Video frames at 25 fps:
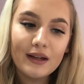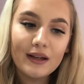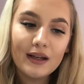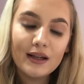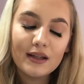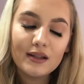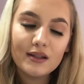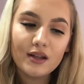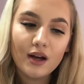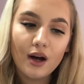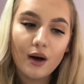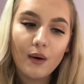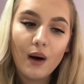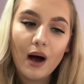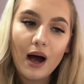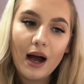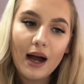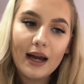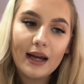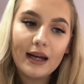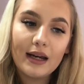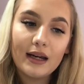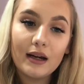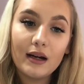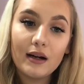So
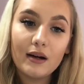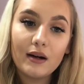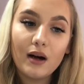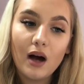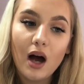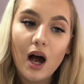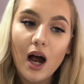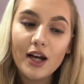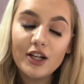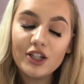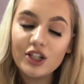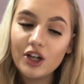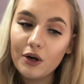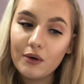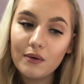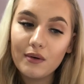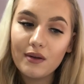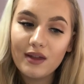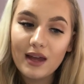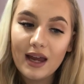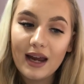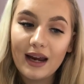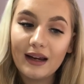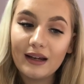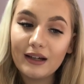I don't
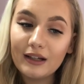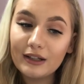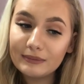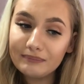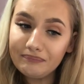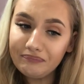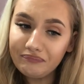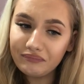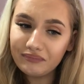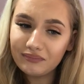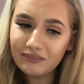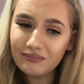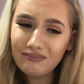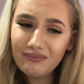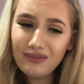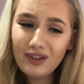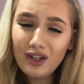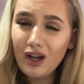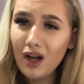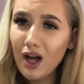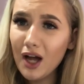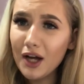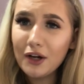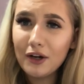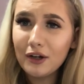think
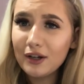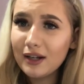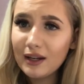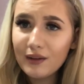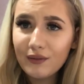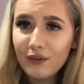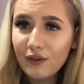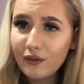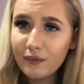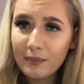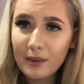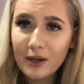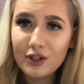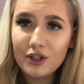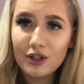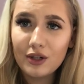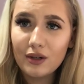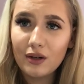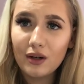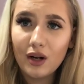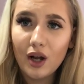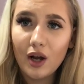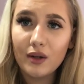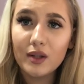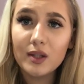I could live off my
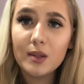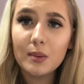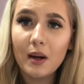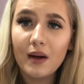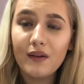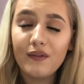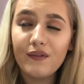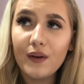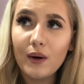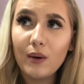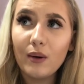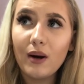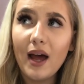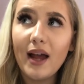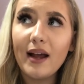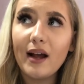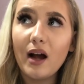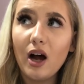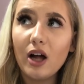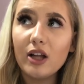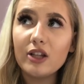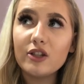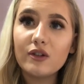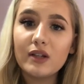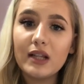student loan. So I feel like
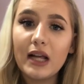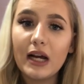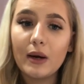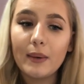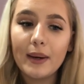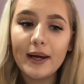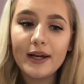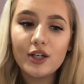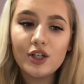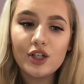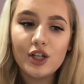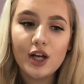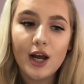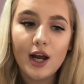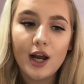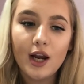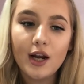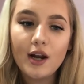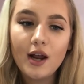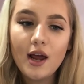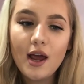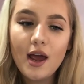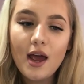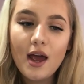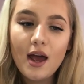answering that
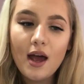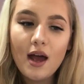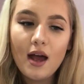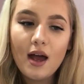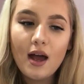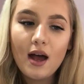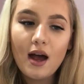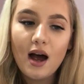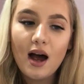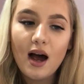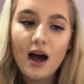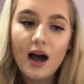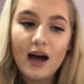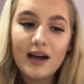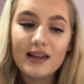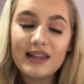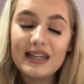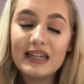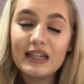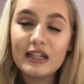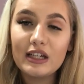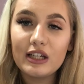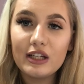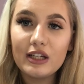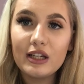question, I
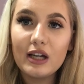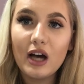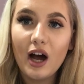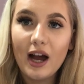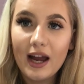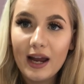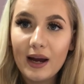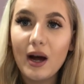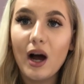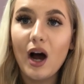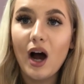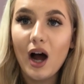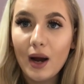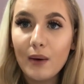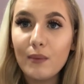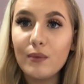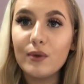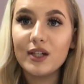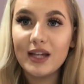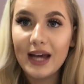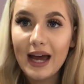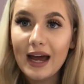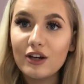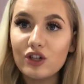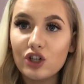think I
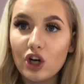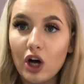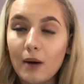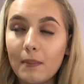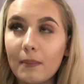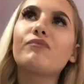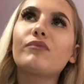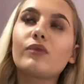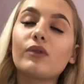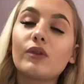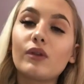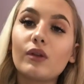would get a job.